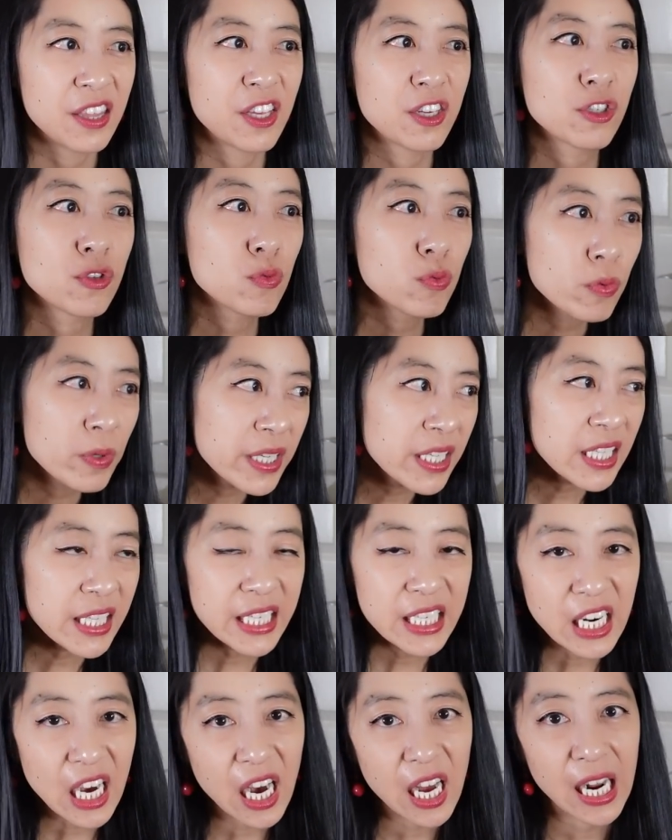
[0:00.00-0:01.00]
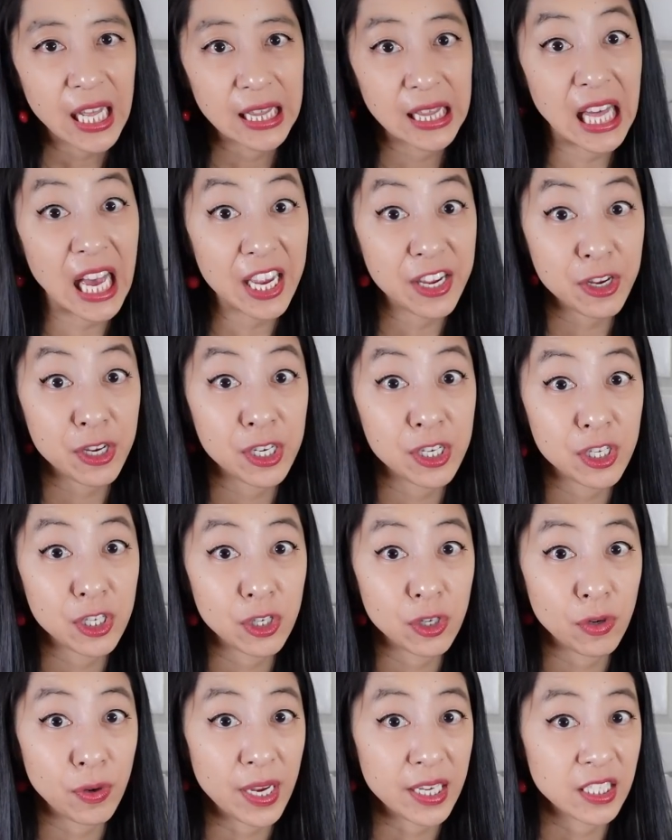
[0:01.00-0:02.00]
there's really not a lot you can
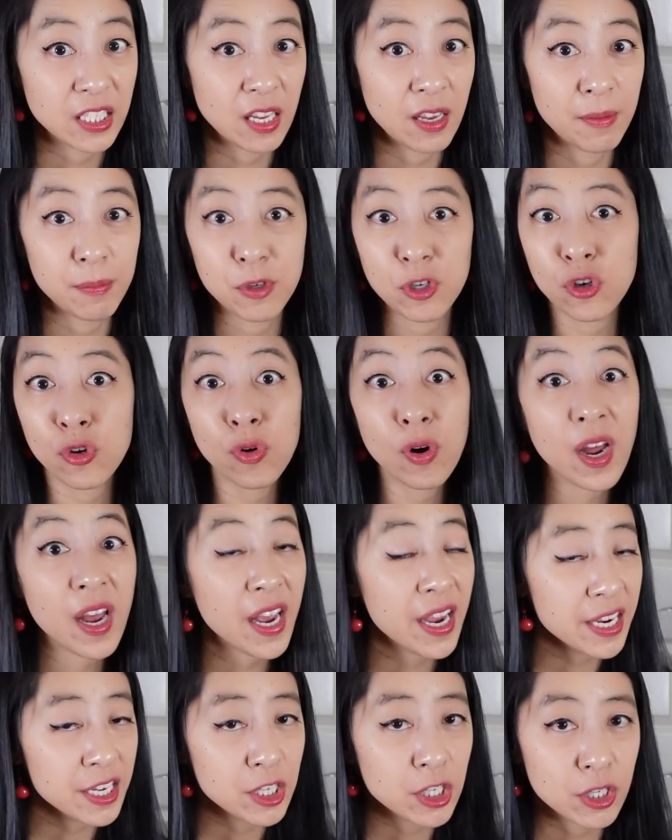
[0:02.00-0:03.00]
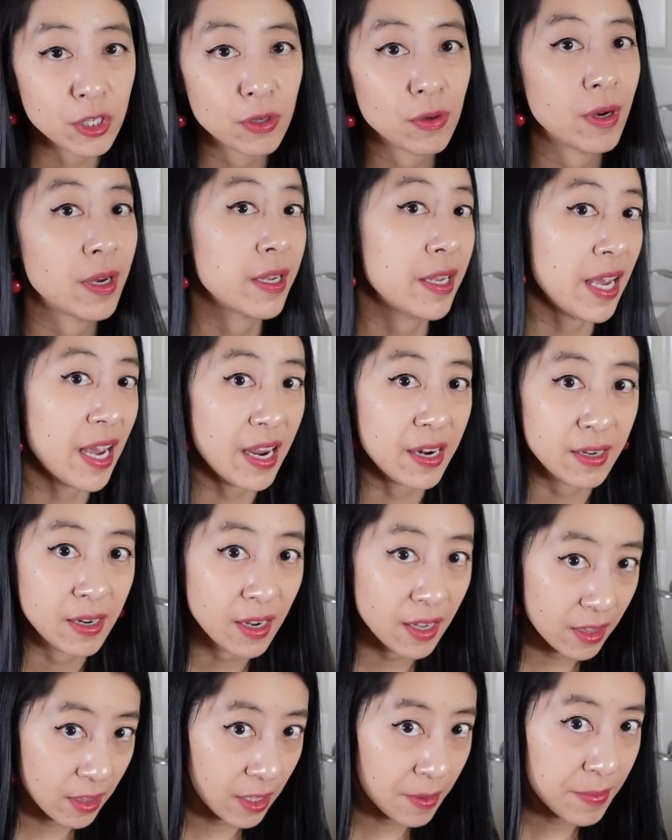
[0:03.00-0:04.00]
do except try to,
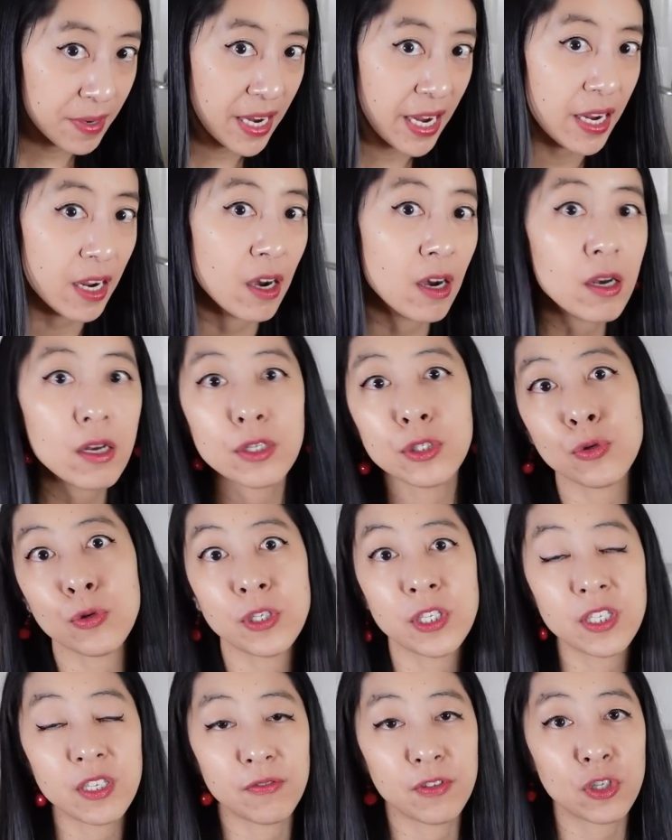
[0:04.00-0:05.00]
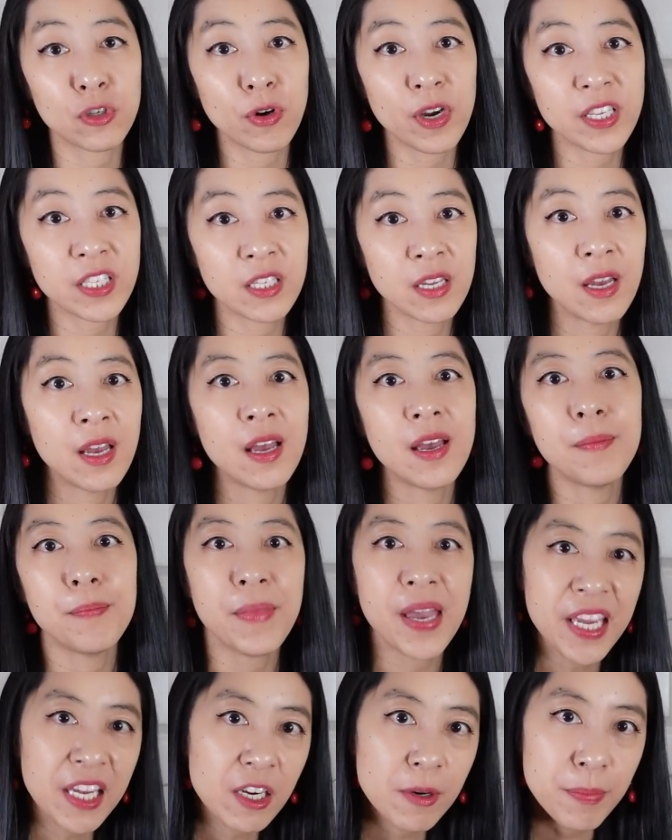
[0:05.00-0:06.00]
again, eliminate all sources of stress,
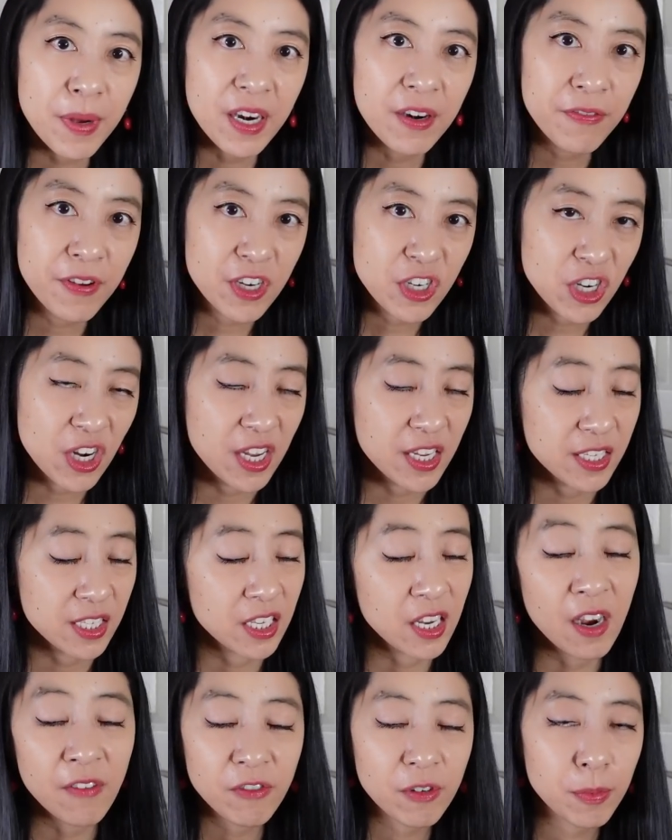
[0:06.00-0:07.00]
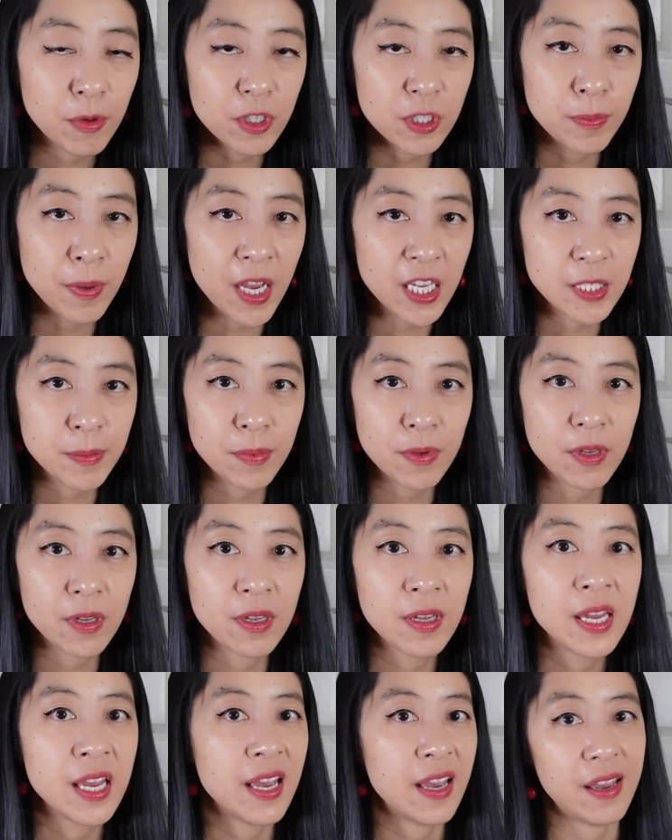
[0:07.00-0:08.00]
make your betta fish as comfortable as
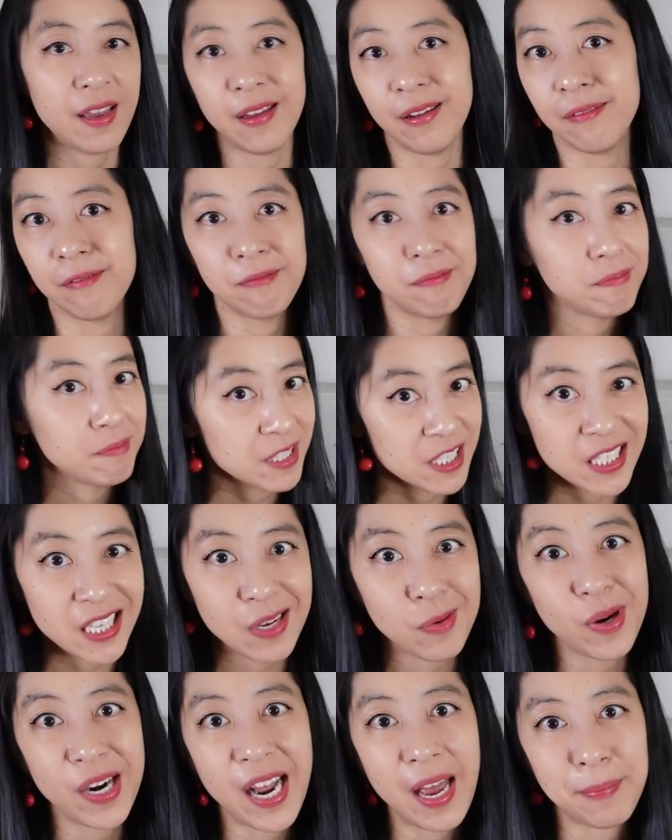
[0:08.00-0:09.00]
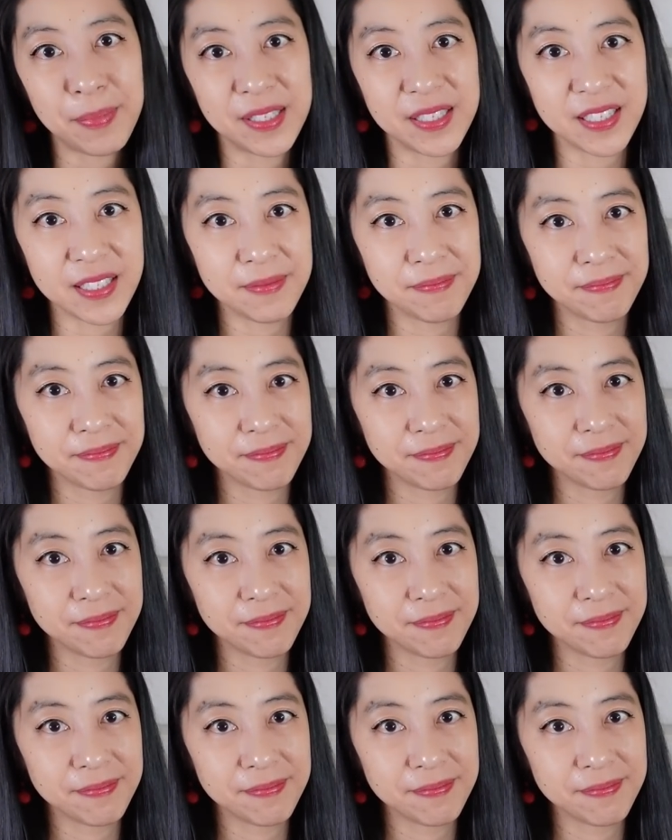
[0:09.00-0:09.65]
possible, and see what happens.